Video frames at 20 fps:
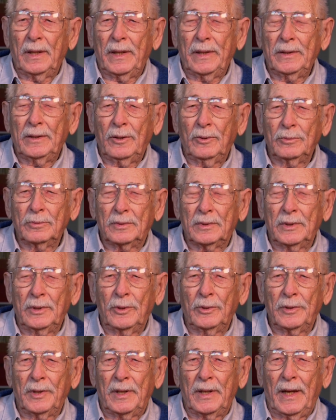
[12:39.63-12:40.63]
I don't
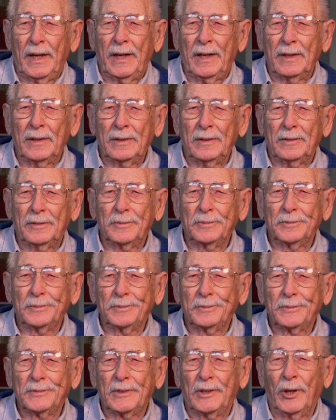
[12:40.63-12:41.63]
know that I can
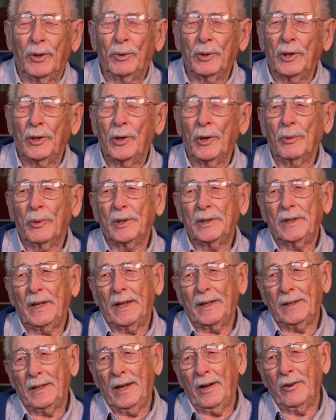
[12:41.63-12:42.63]
go along with
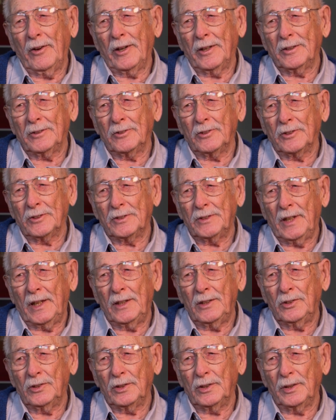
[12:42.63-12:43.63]
that
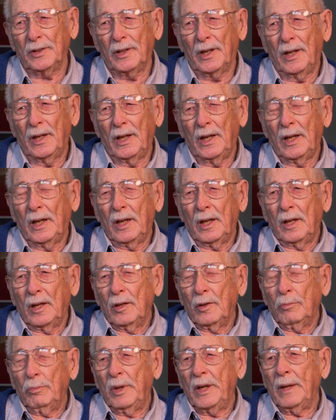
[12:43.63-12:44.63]
characterization,
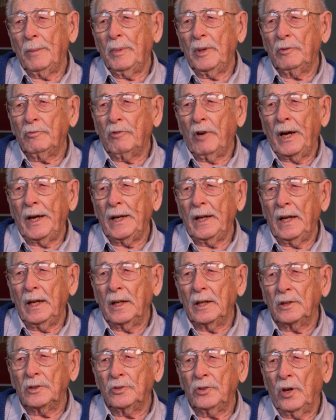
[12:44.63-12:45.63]
but I've been
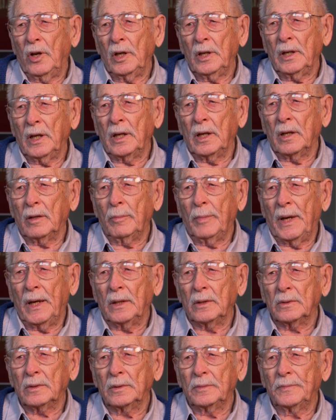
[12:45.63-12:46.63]
writing and talking
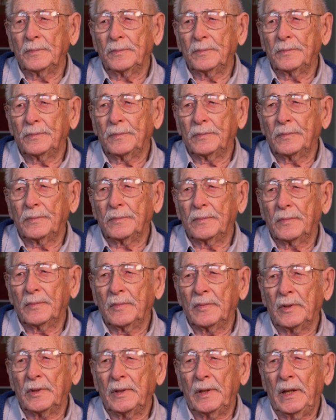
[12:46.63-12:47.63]
about
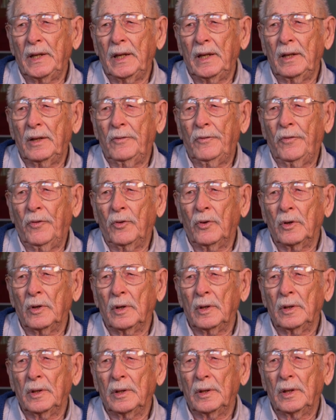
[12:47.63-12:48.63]
the need
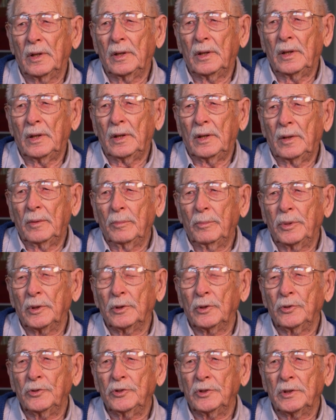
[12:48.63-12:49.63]
for
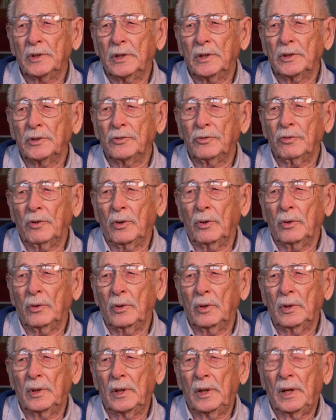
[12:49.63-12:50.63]
pollution
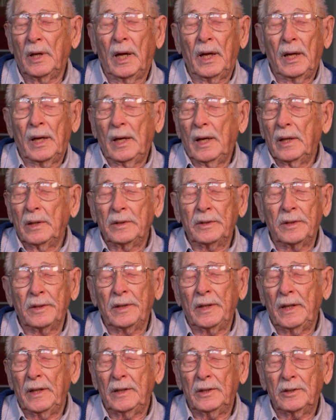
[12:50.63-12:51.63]
control, the
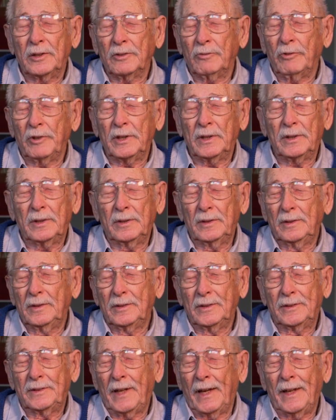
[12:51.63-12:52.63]
need to
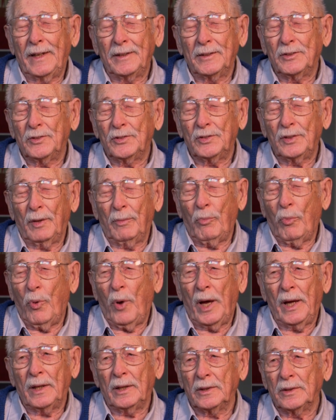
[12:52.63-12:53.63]
retain some
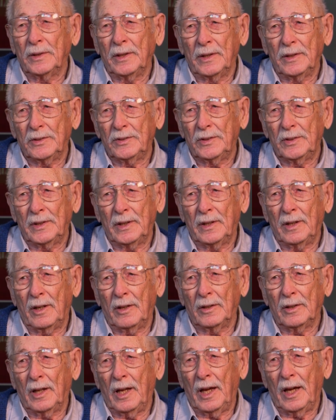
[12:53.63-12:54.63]
wildness in
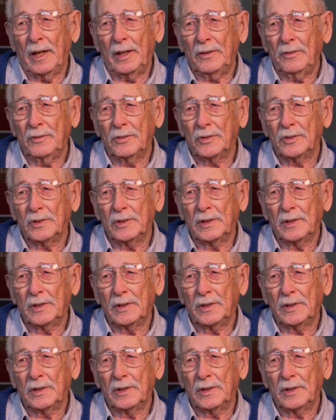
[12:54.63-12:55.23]
our lives.